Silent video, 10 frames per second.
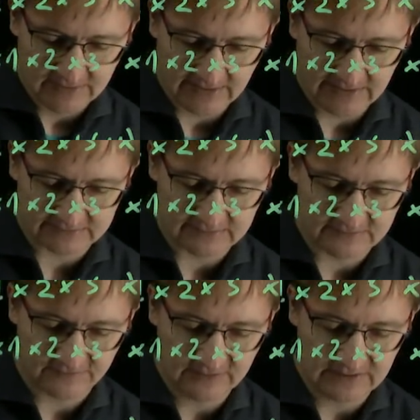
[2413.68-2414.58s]
And this
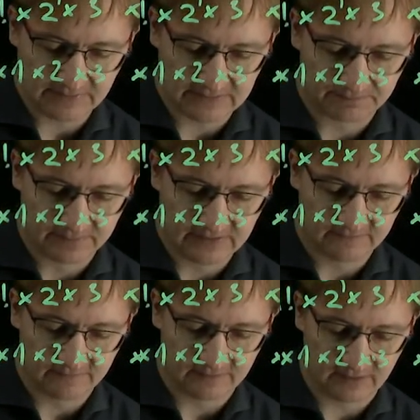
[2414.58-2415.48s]
fib and
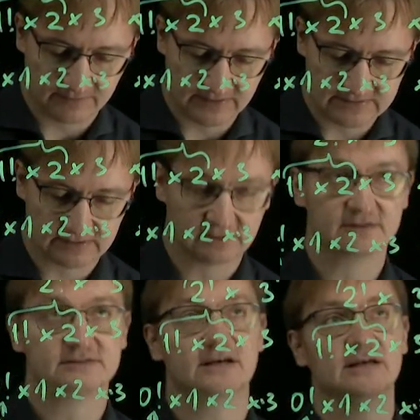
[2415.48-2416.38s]
priv are basically
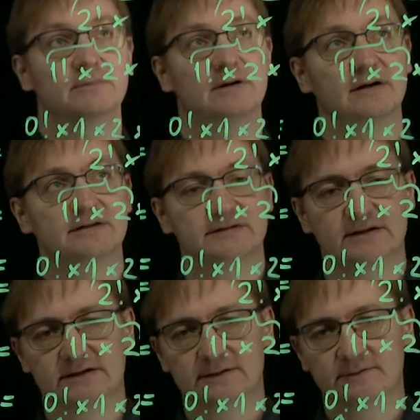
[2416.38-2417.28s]
the same as
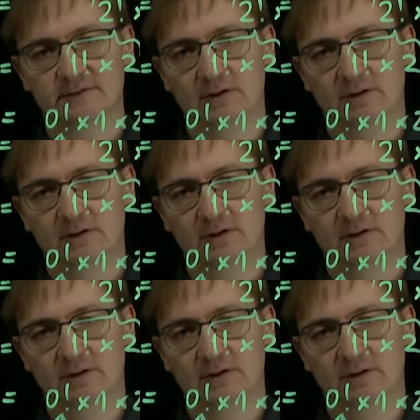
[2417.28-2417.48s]
here. We